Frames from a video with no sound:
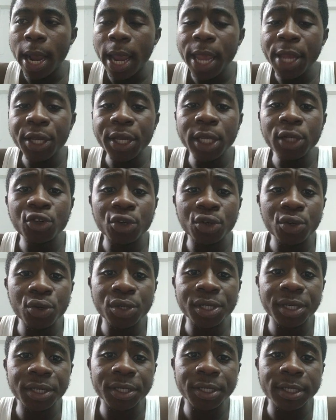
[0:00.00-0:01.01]
It
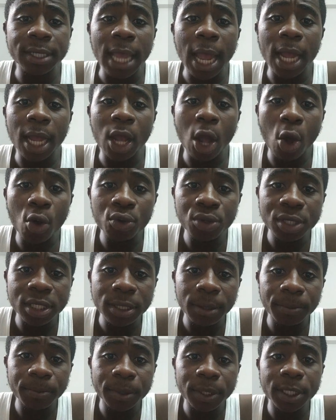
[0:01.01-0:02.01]
introduces a
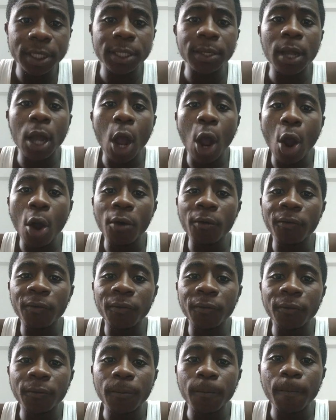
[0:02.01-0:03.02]
concept
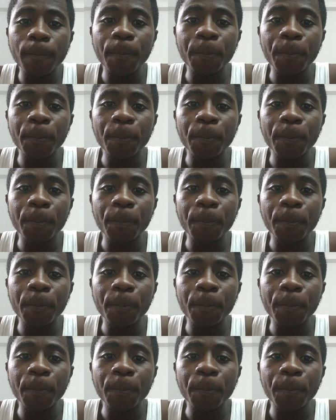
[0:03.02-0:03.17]
of